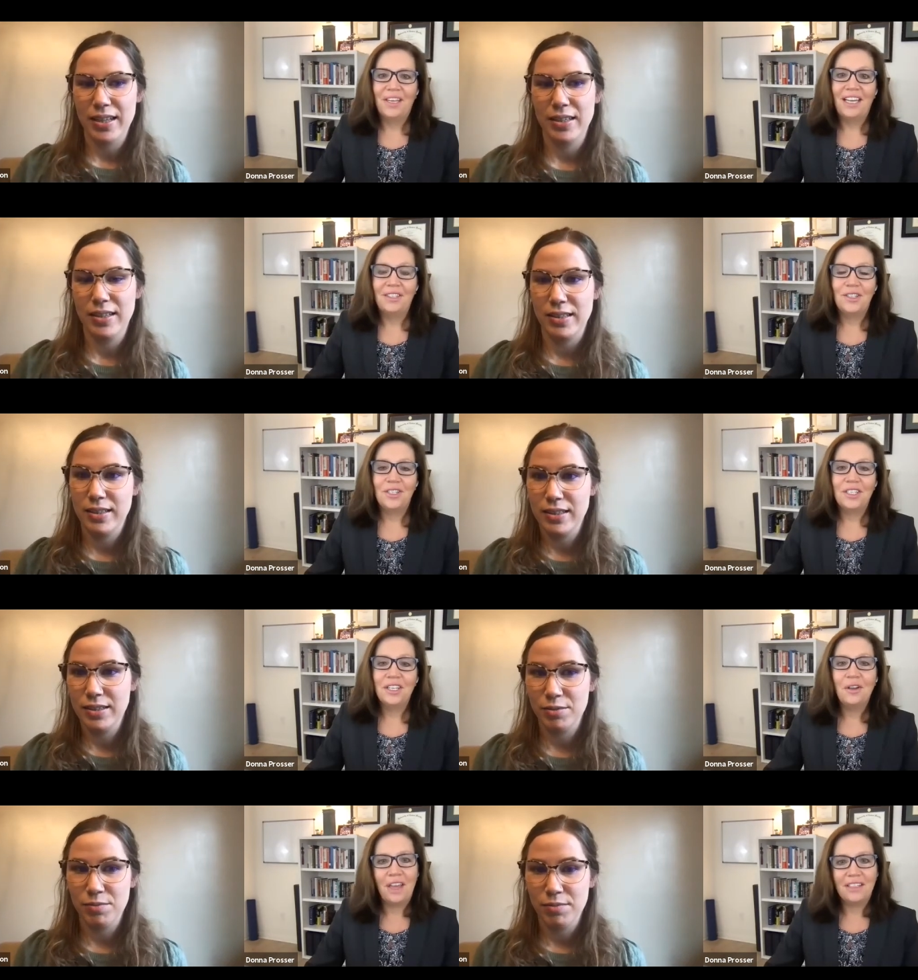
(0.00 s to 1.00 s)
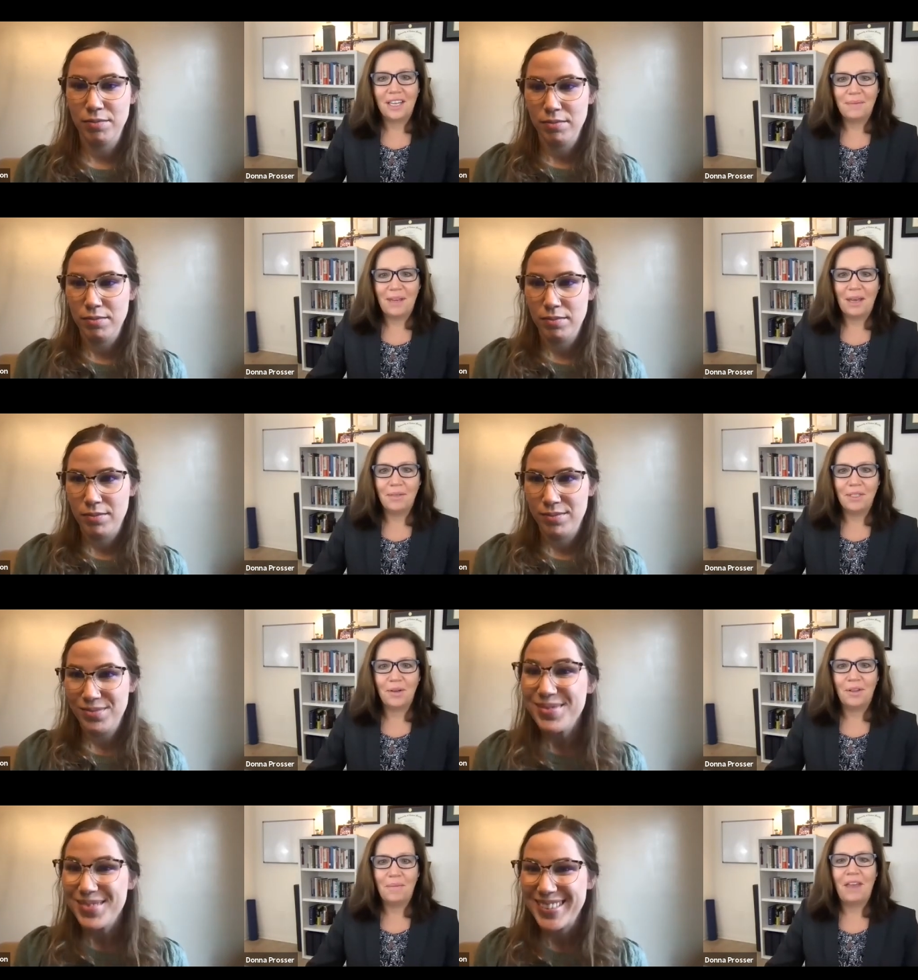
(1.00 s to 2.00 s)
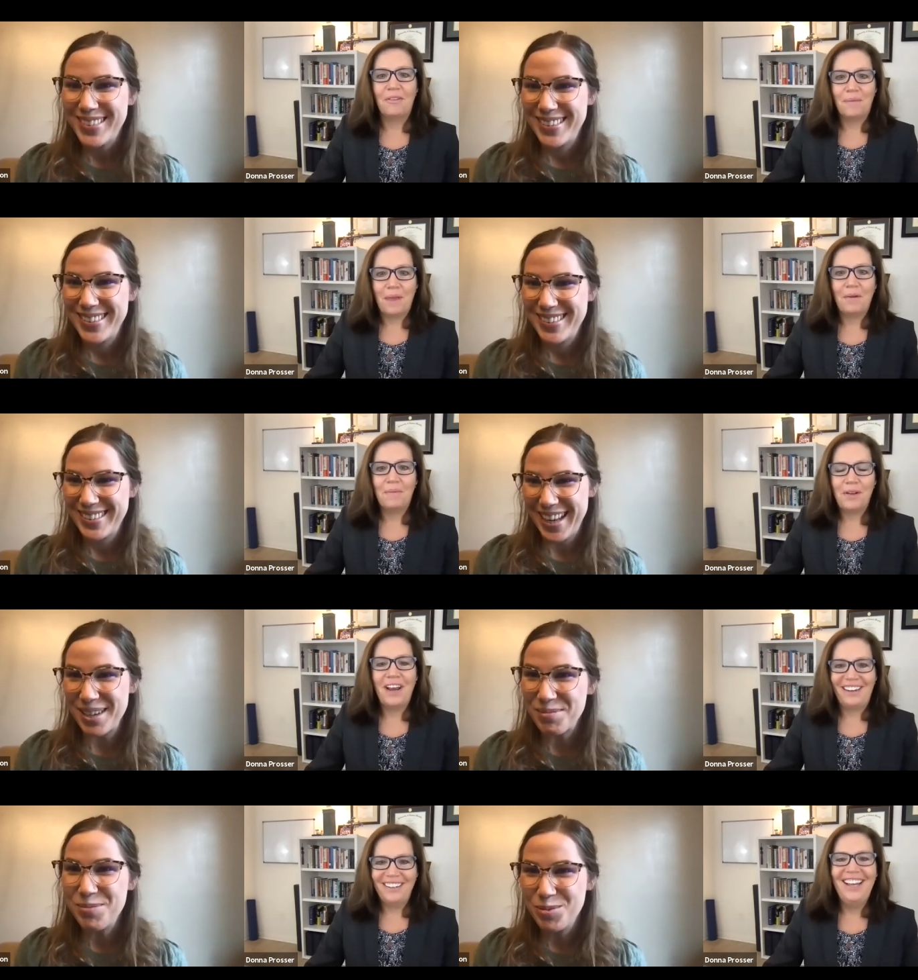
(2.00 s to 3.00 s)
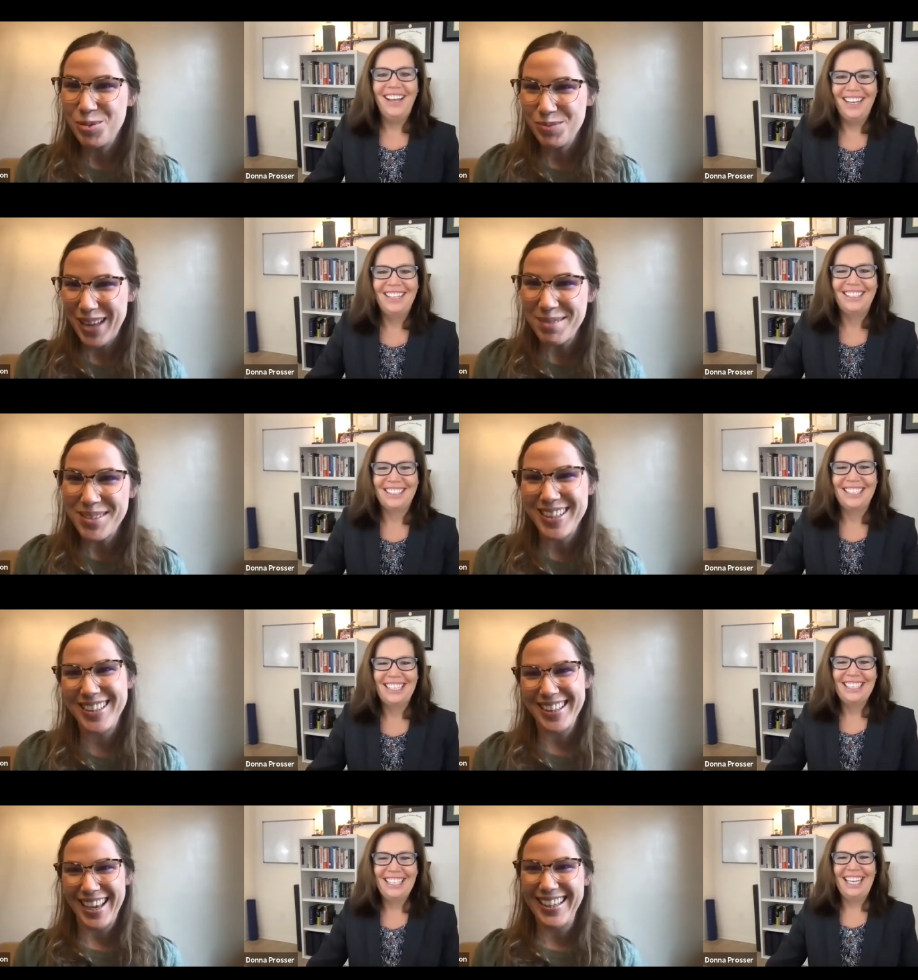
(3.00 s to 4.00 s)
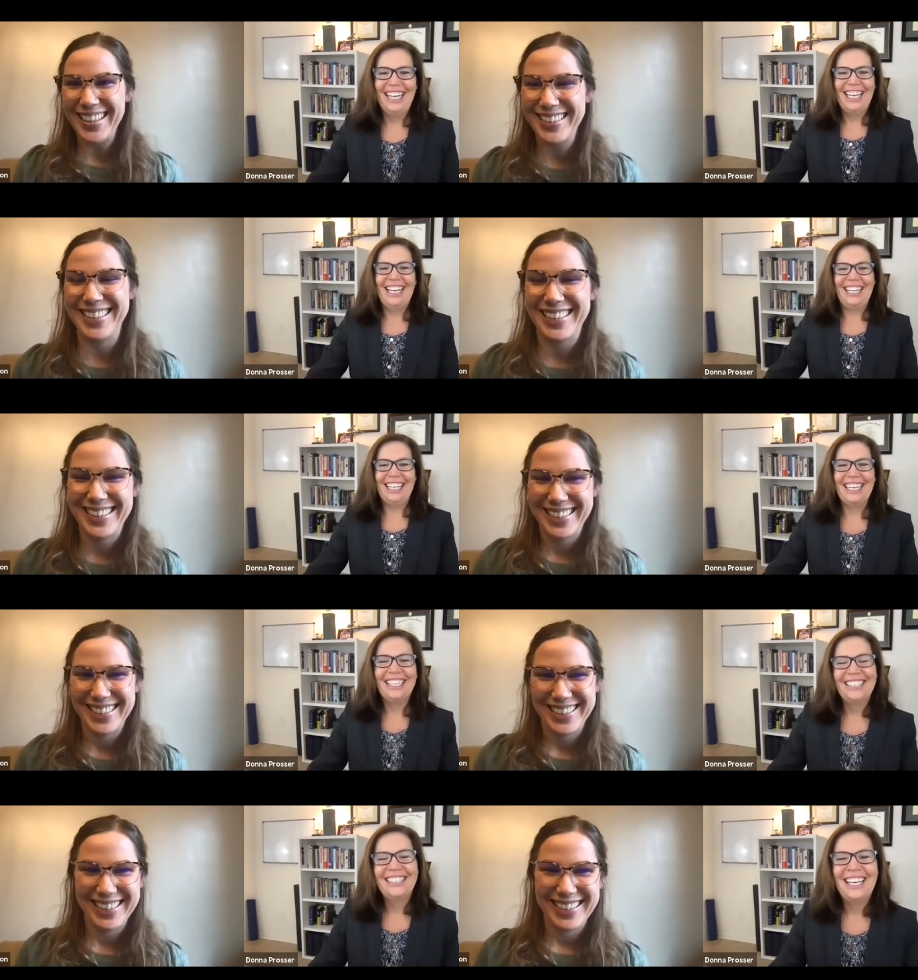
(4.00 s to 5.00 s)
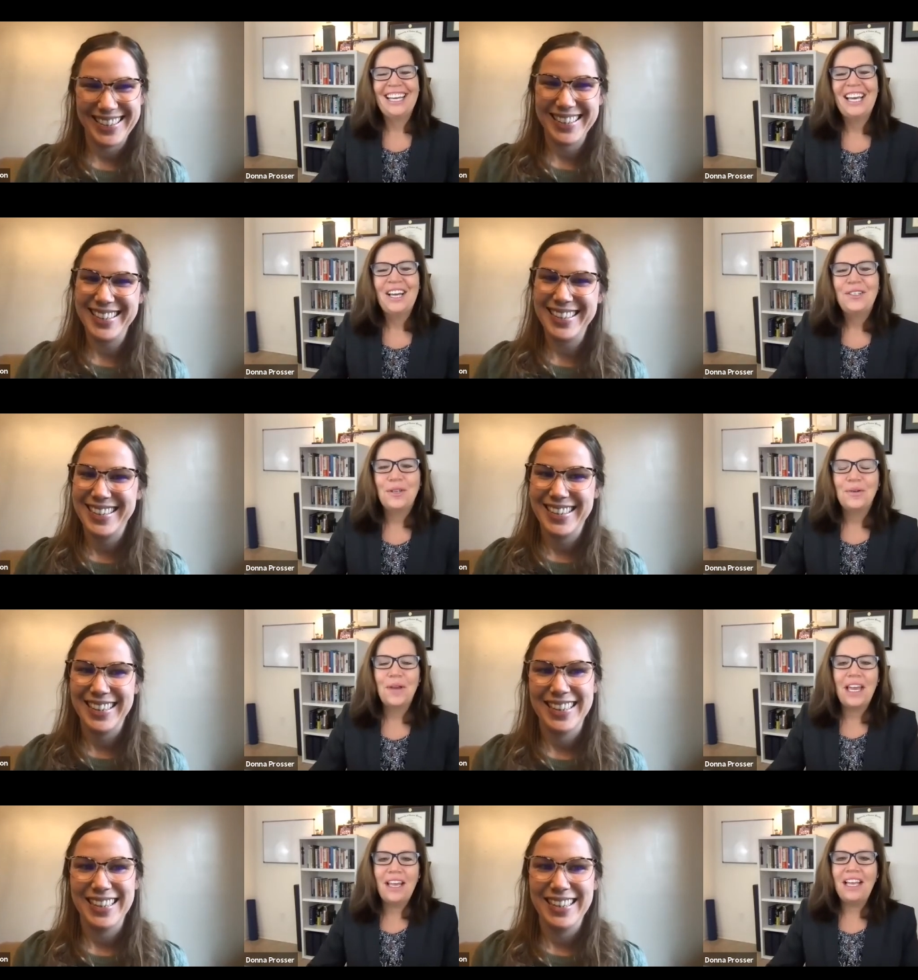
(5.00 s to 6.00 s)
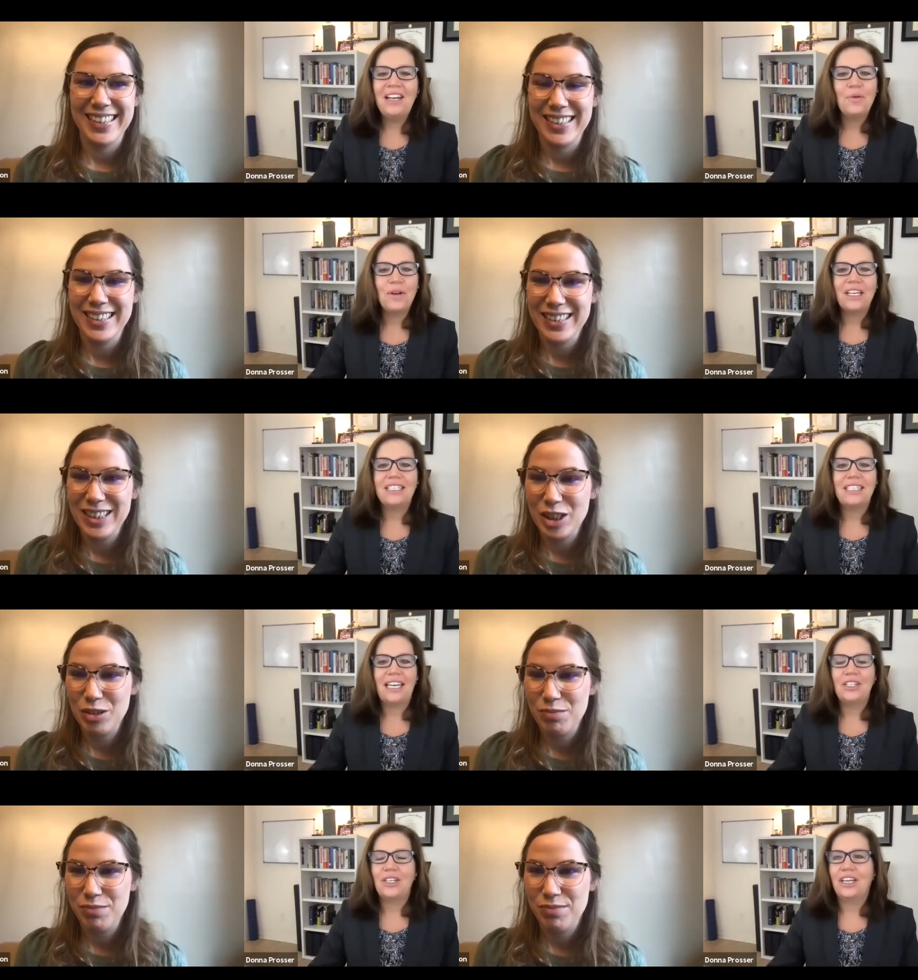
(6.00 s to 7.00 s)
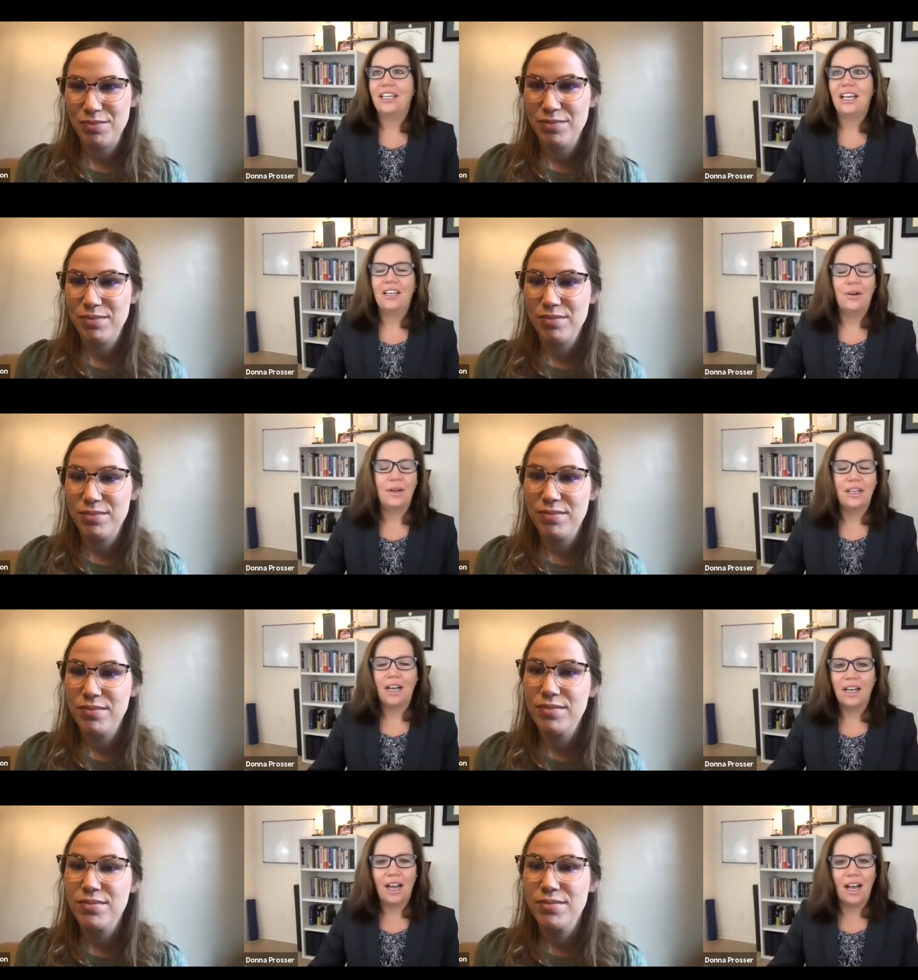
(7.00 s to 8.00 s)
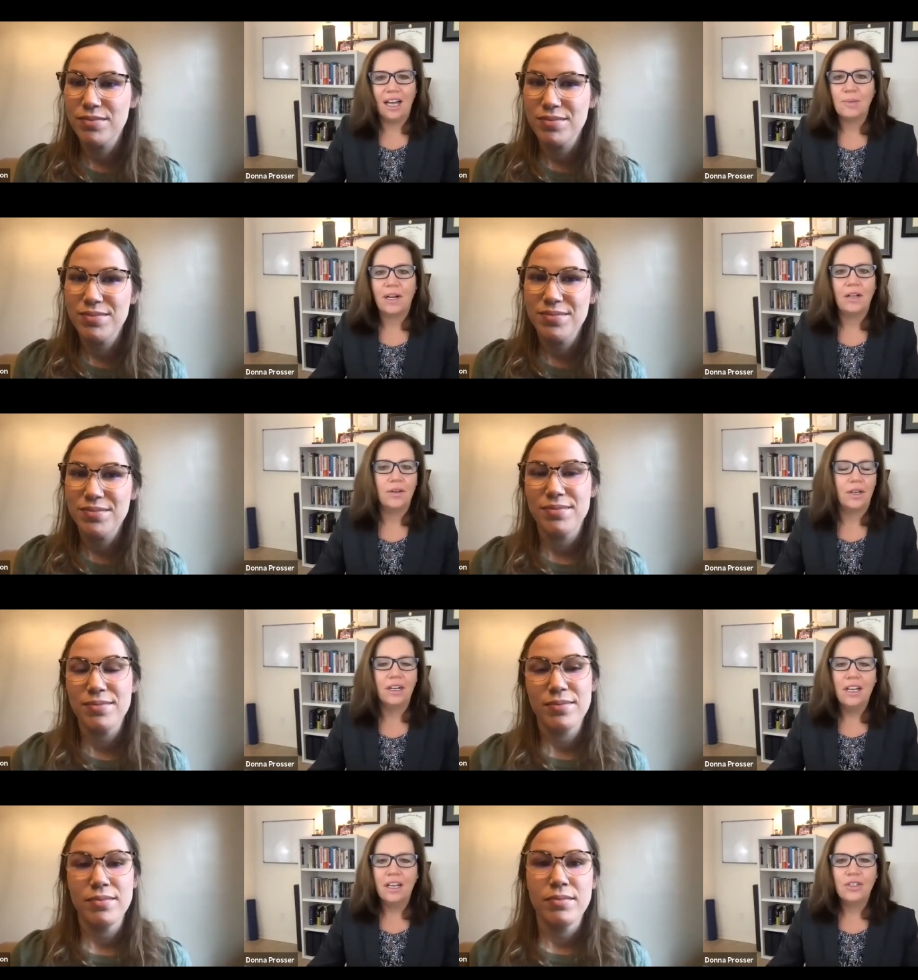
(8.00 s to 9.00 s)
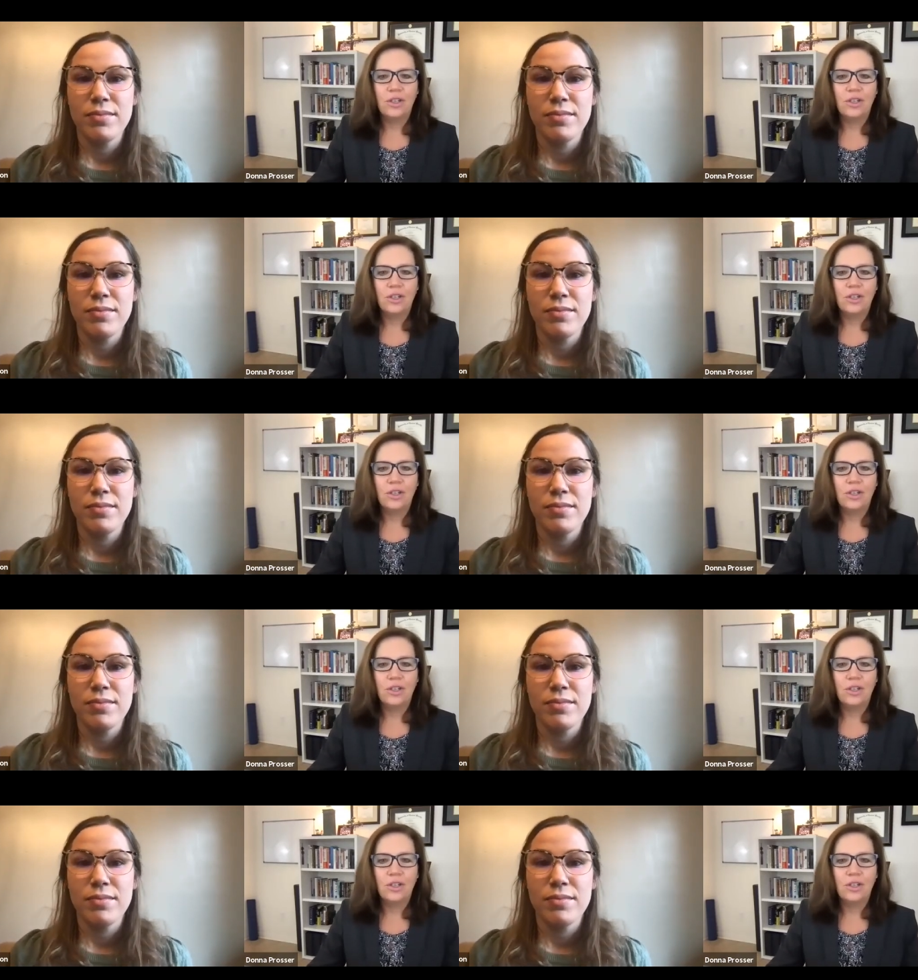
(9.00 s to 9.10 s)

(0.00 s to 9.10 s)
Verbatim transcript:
Speaker 1: Yes, just little things like being able to go to the bathroom. That would be great.
Speaker 2: Absolutely.
Speaker 1: So in, in an organization, you know, a, a hospital or a